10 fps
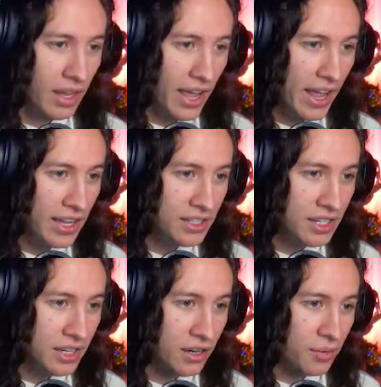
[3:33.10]
A
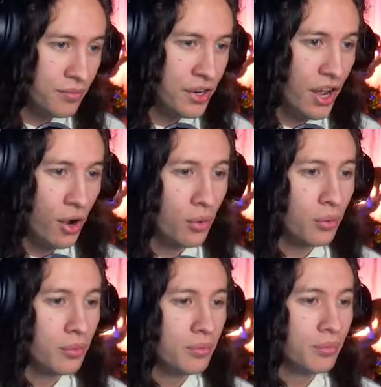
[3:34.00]
tier. No.
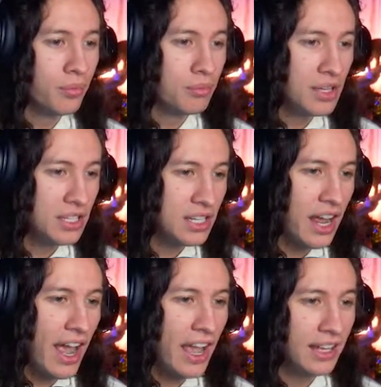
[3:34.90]

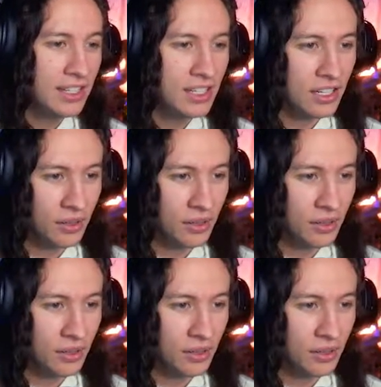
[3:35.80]
A tier.